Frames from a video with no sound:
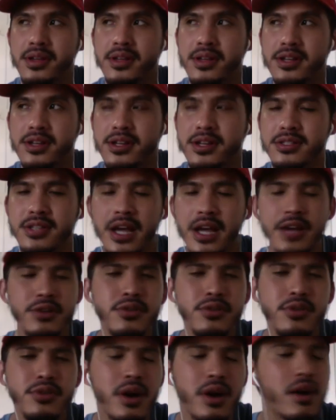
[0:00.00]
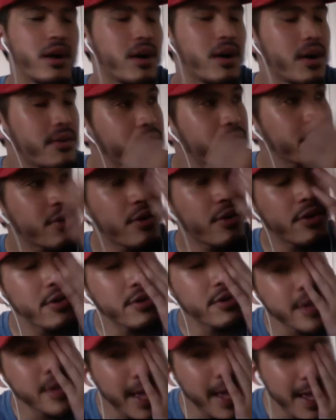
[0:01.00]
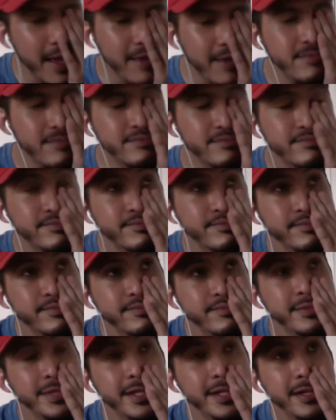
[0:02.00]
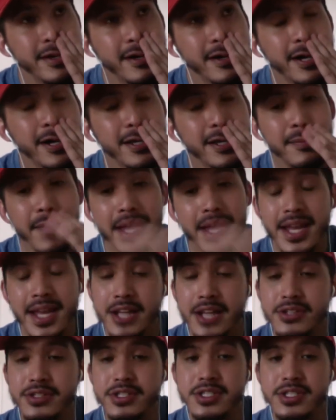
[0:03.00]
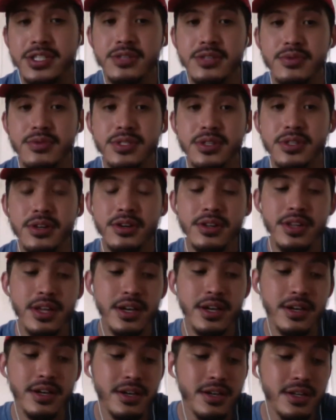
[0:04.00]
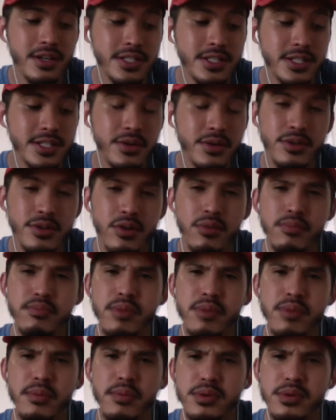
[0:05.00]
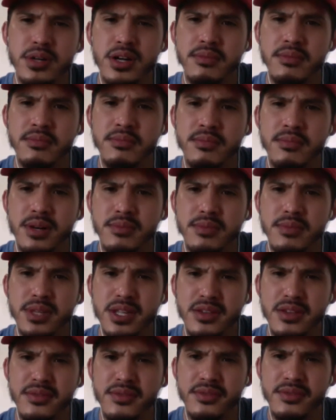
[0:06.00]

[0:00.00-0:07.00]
Because I don't know, I forgot her name. The main actress, she was on a series called Bubblegum, I believe.